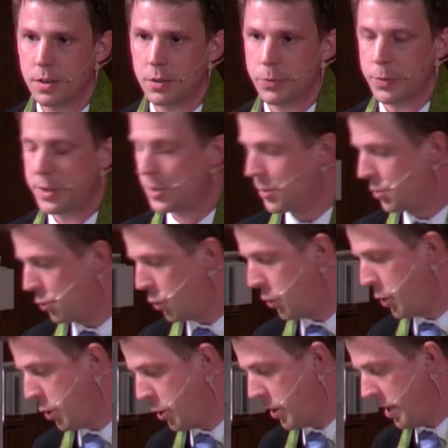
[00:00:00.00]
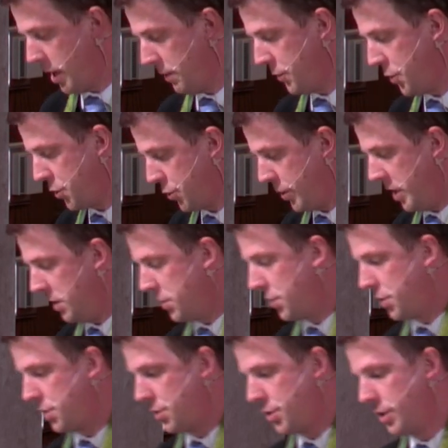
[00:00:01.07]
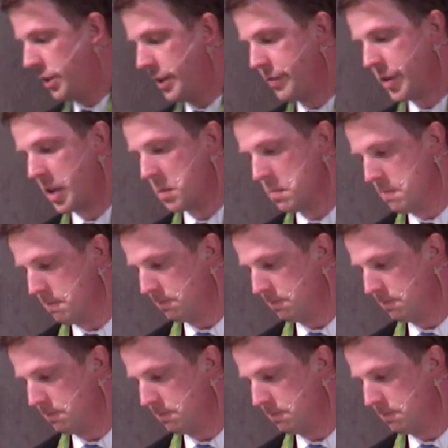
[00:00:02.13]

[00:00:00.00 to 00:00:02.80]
restorer of streets to live in.